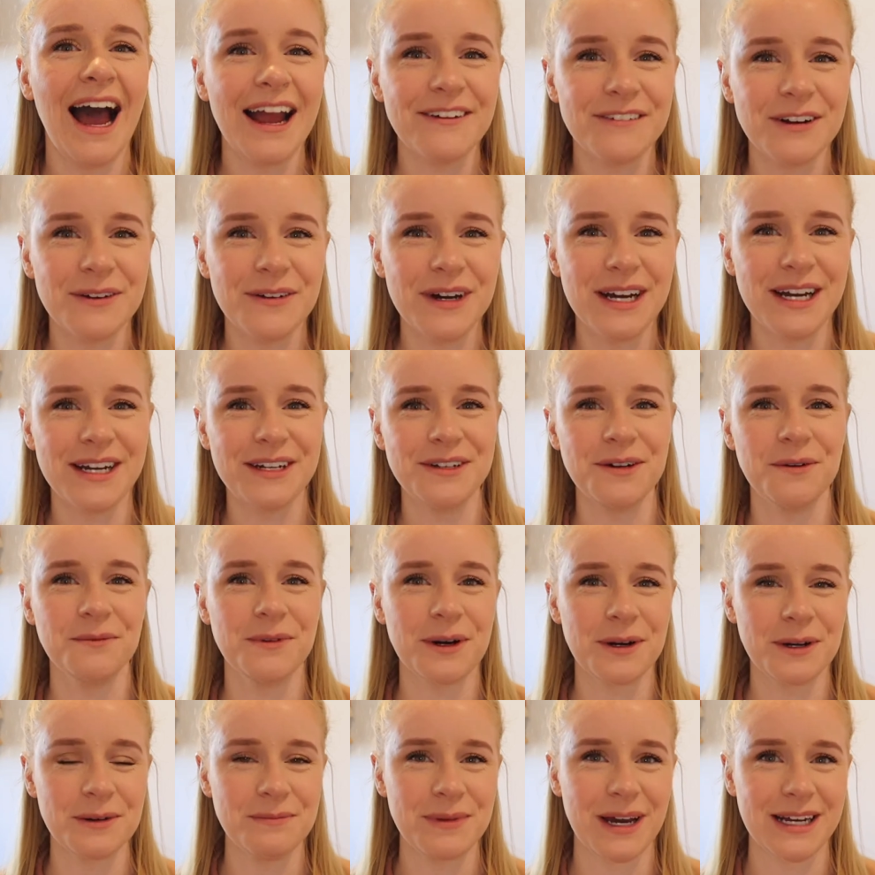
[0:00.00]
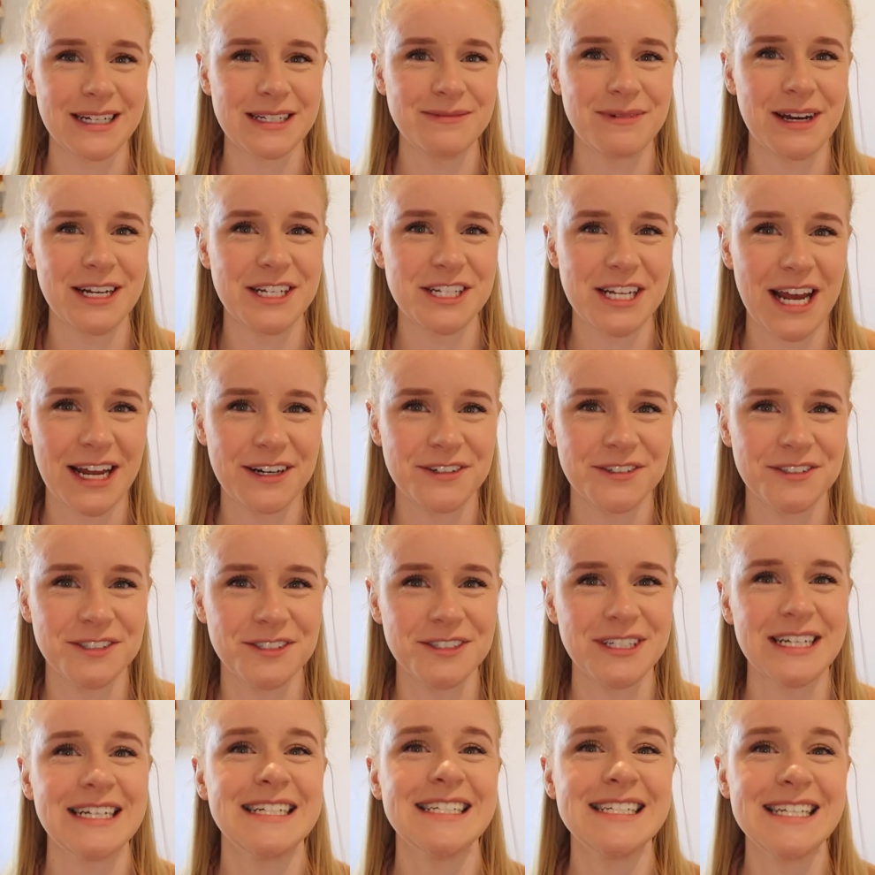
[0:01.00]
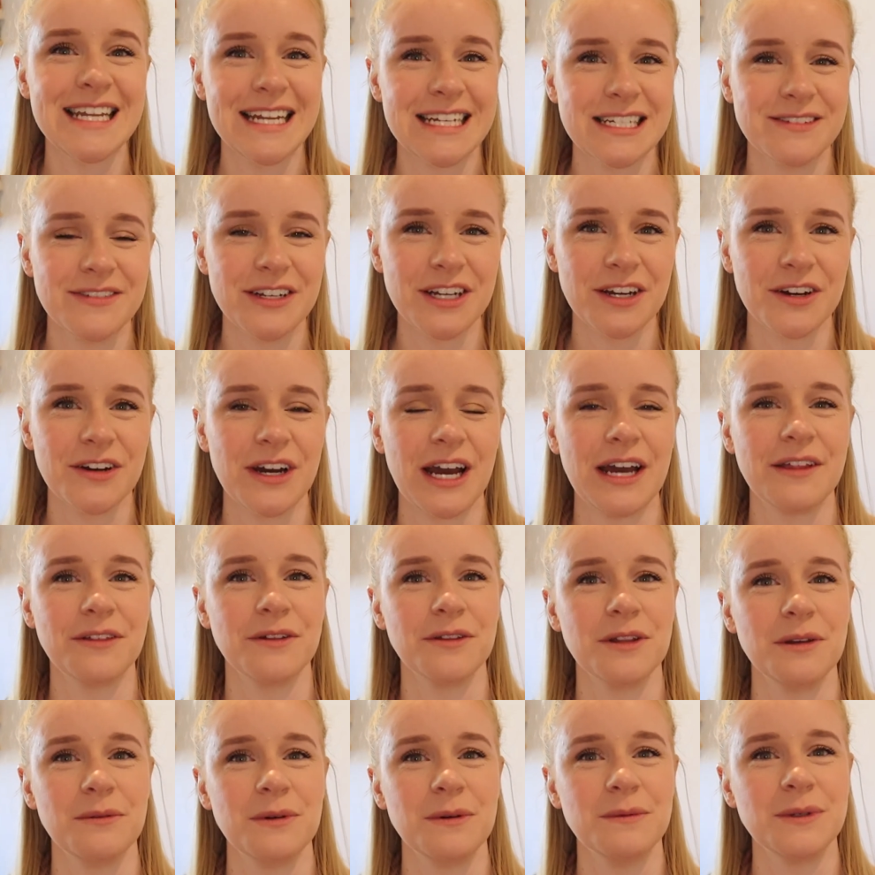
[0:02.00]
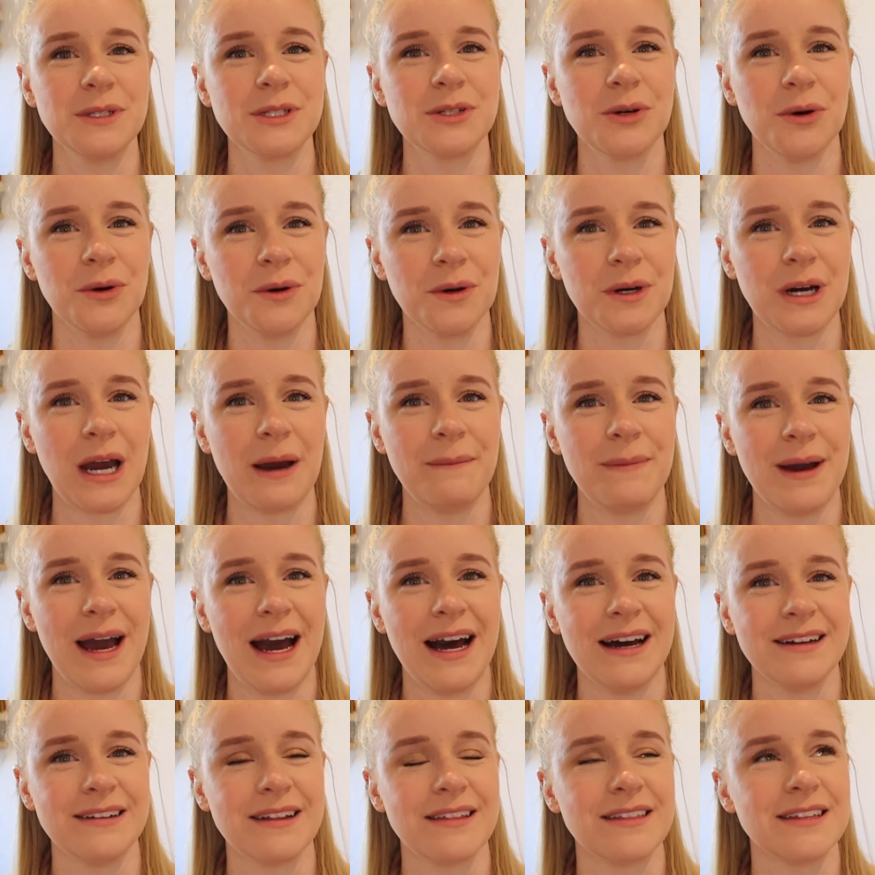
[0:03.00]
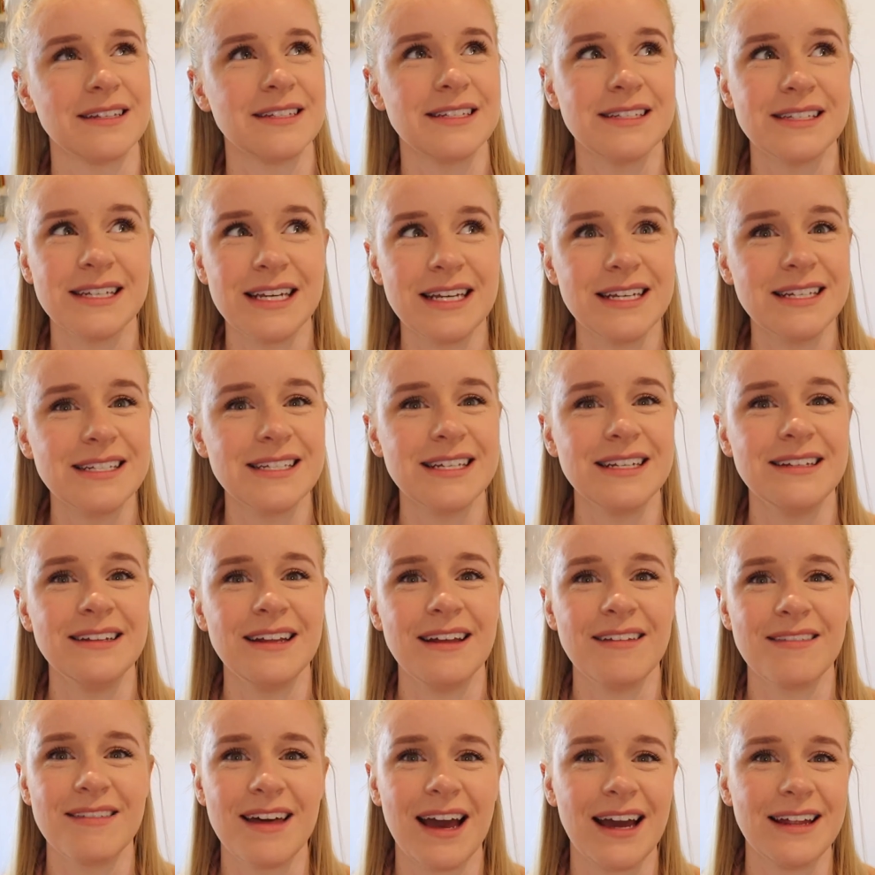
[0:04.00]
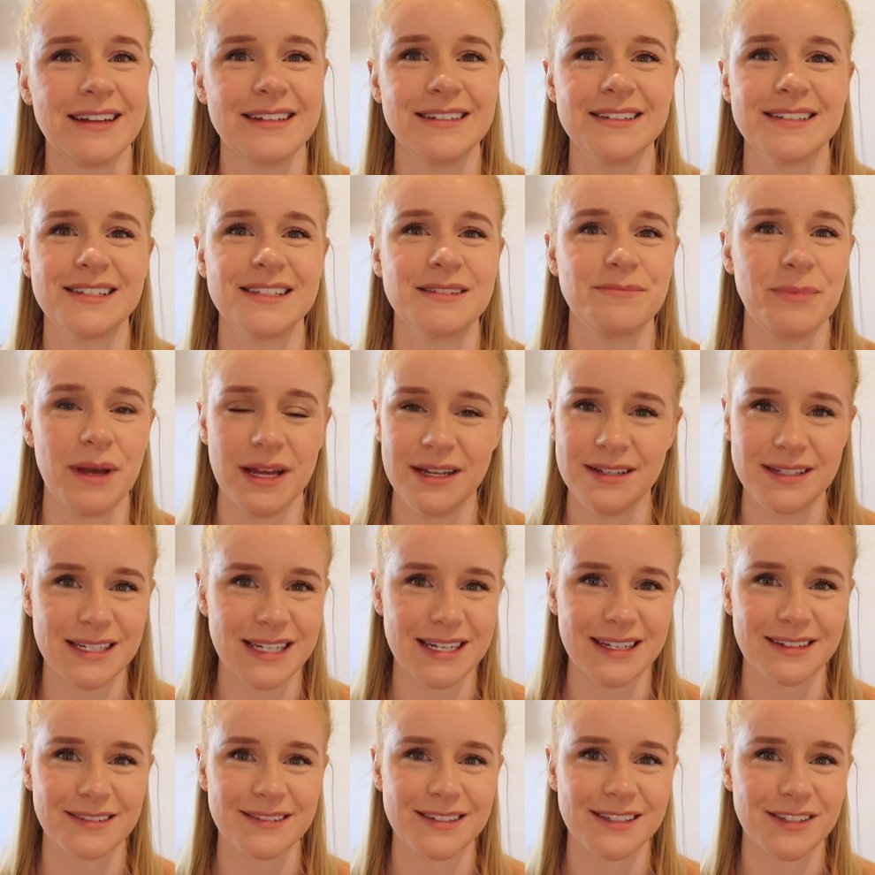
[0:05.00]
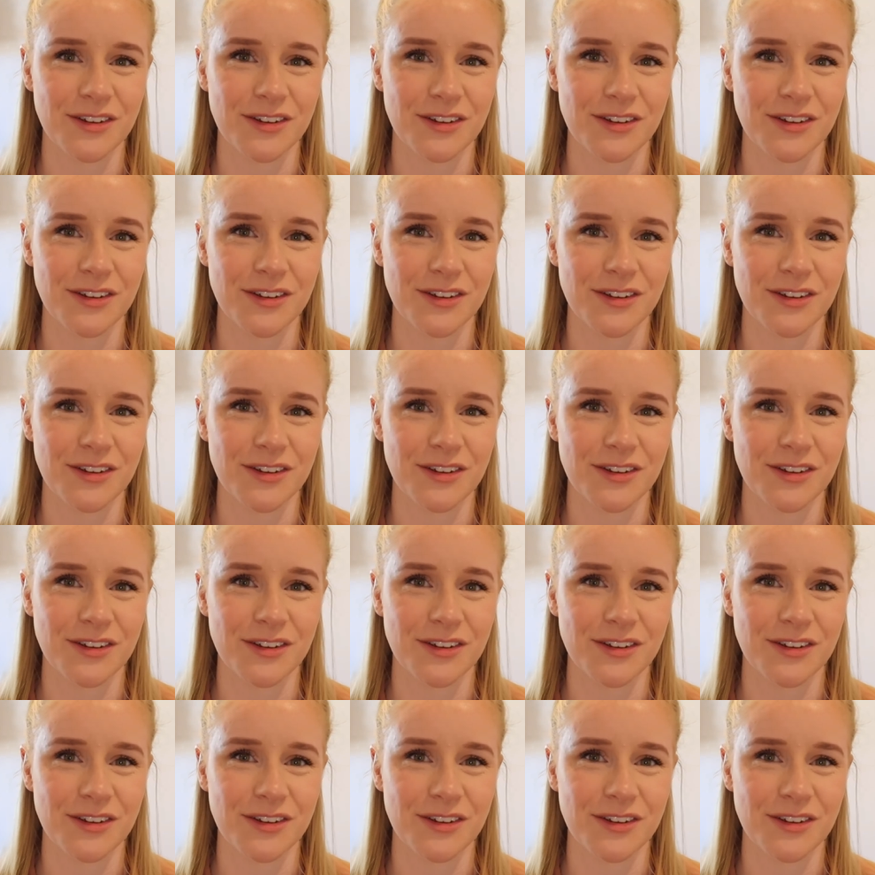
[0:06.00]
everyone, welcome back to my channel. In today's video, I thought that we would talk about the season that is spending.